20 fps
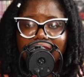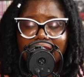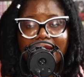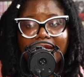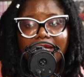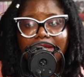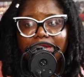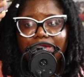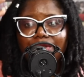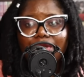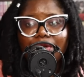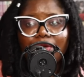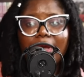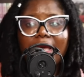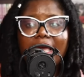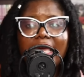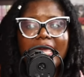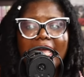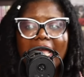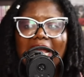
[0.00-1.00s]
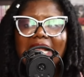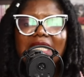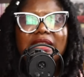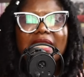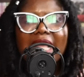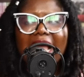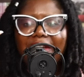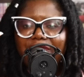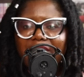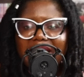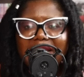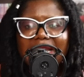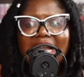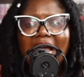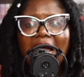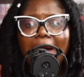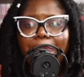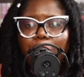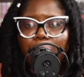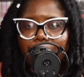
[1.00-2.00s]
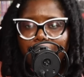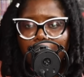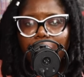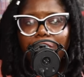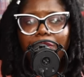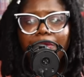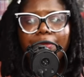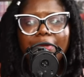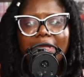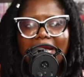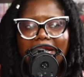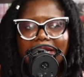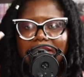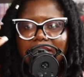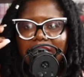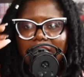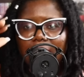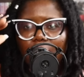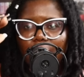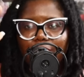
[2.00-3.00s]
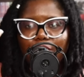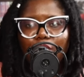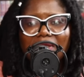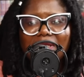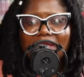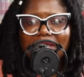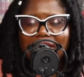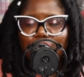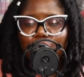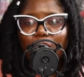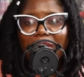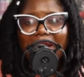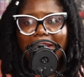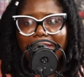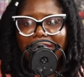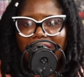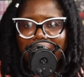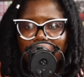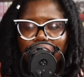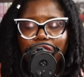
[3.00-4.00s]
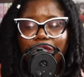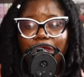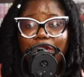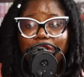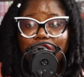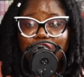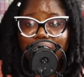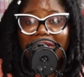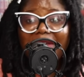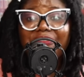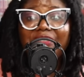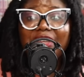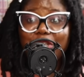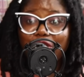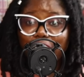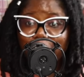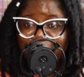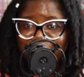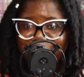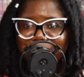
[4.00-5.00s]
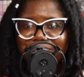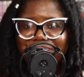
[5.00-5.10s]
And so it's I find it apropos that of course it is when I'm about to finish my video